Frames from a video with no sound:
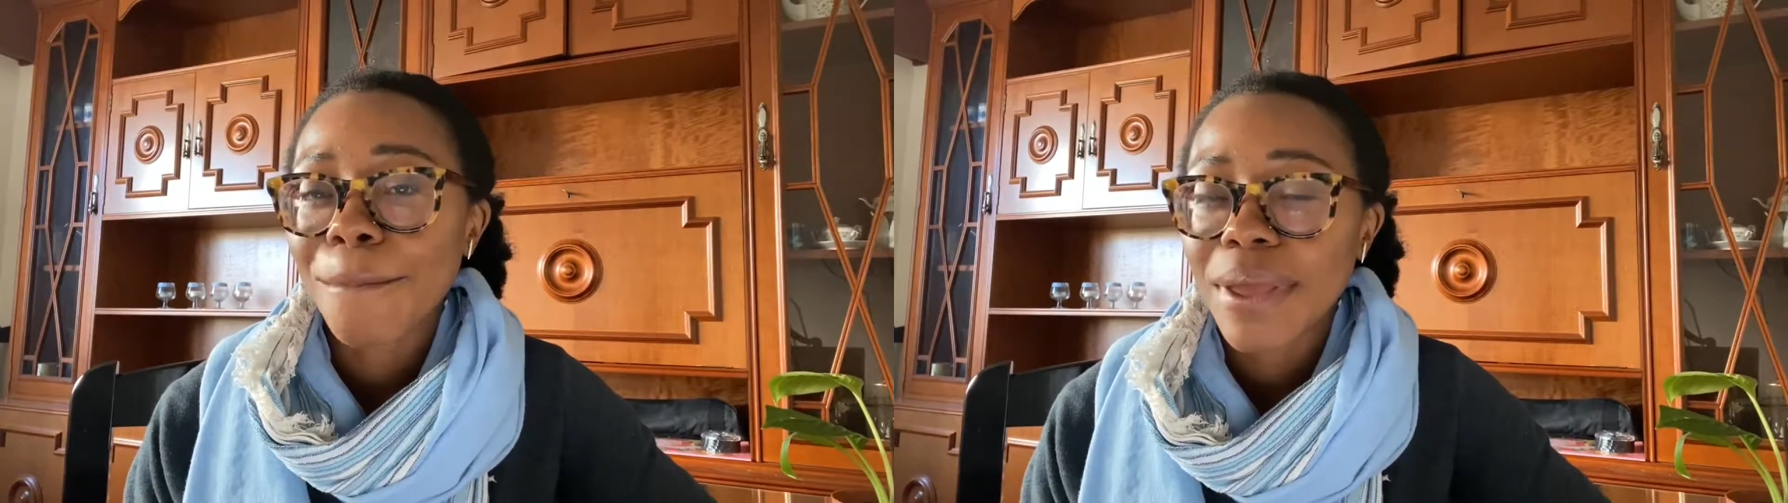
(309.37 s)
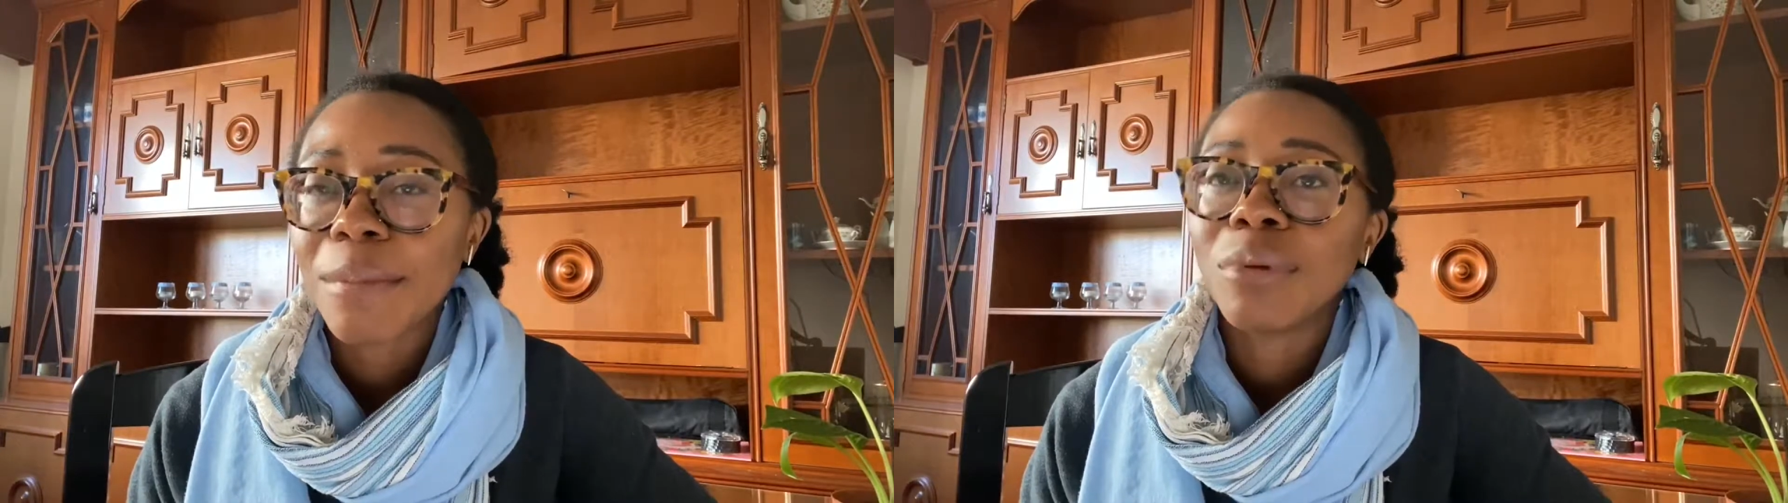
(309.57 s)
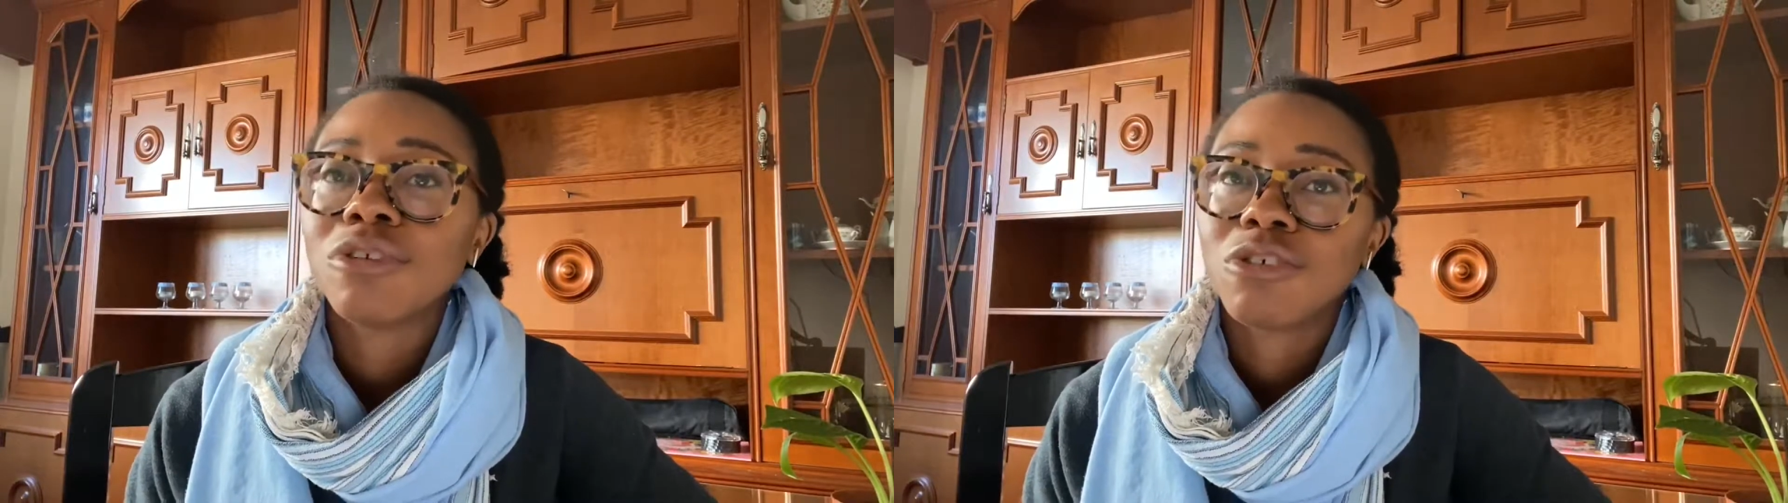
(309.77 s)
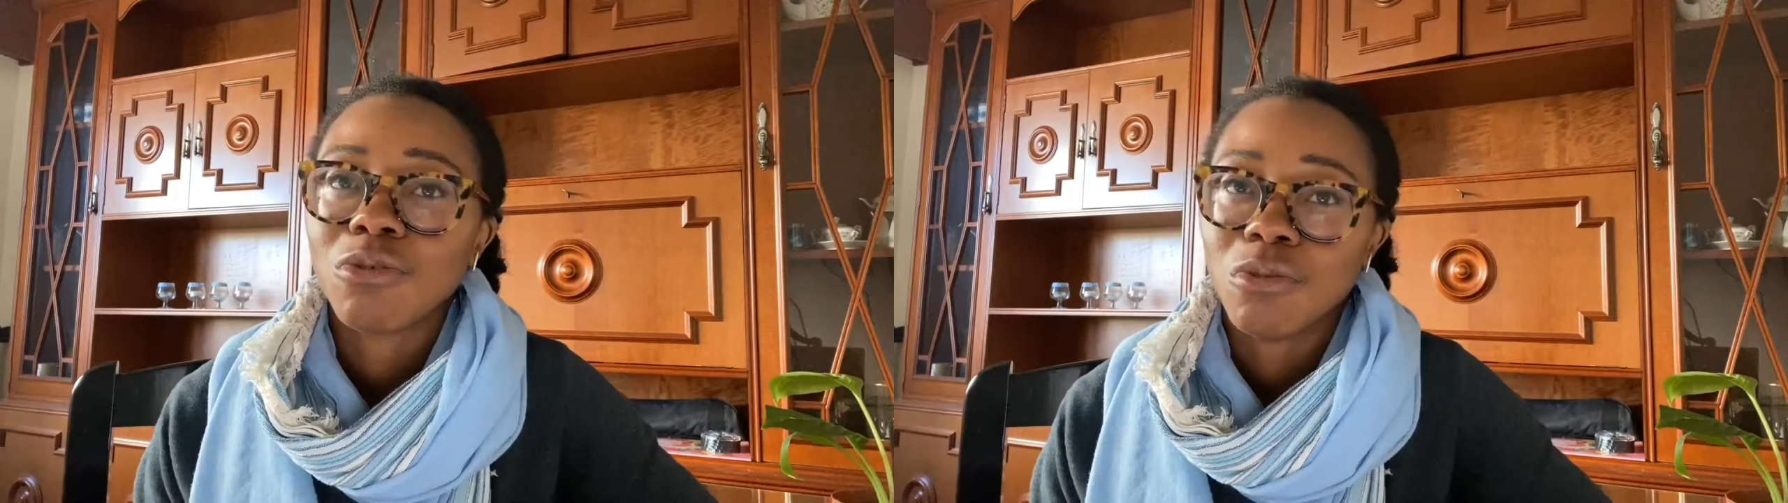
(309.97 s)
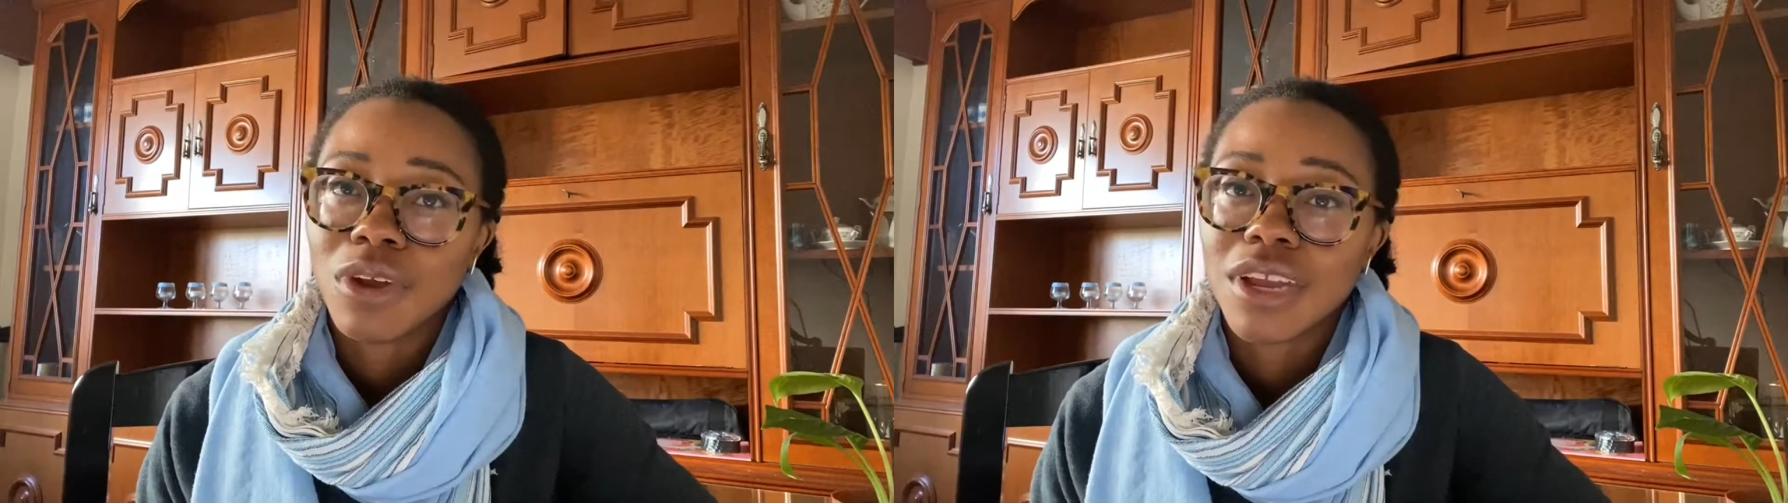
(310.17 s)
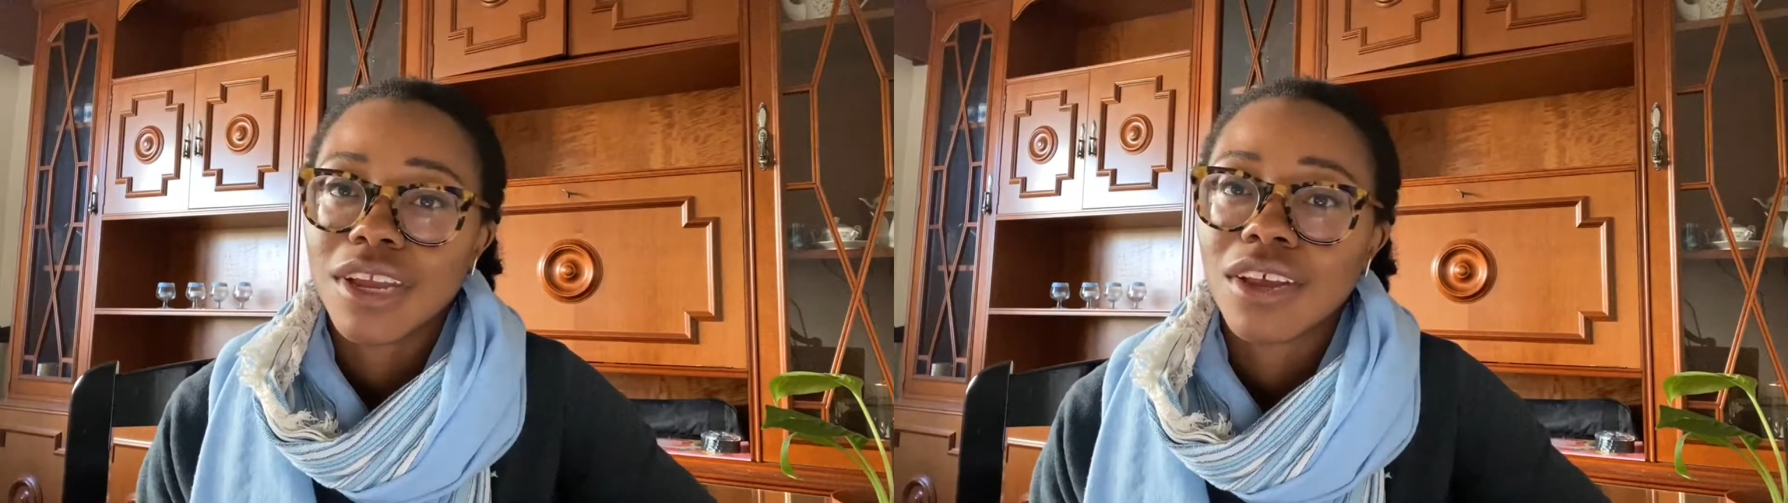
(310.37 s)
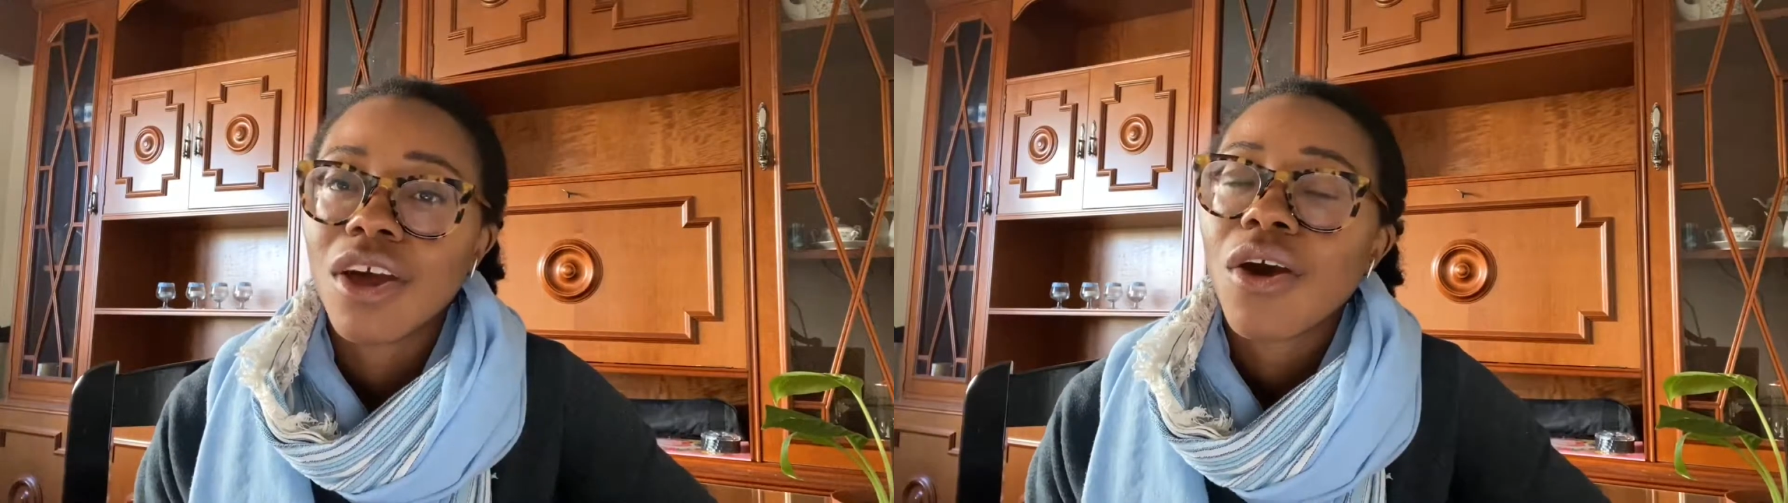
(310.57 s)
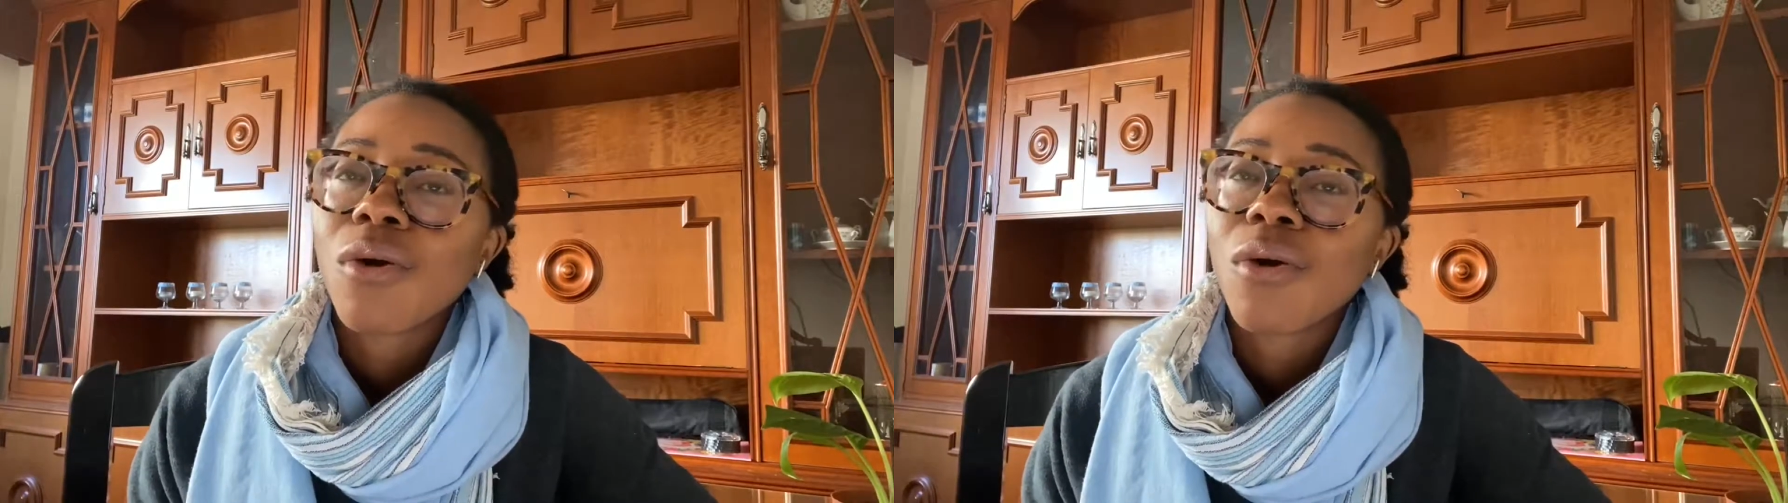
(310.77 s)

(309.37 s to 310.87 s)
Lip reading: people to read